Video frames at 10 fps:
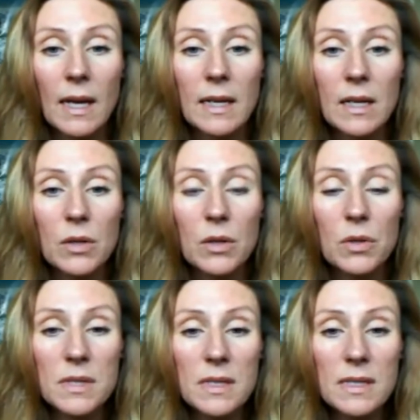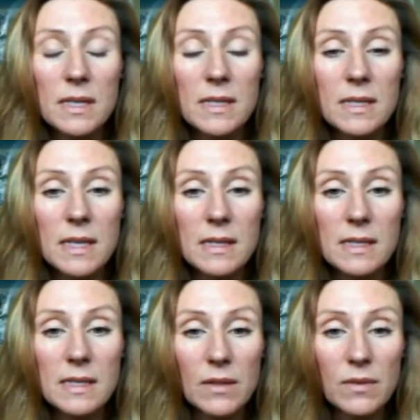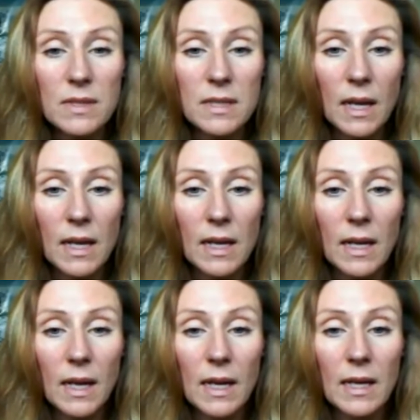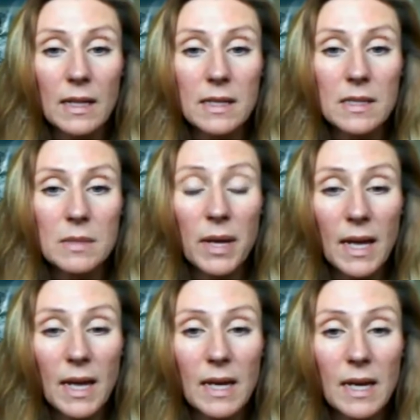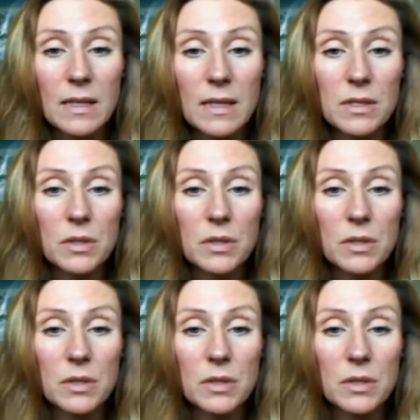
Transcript: and it causes sensitivity and pain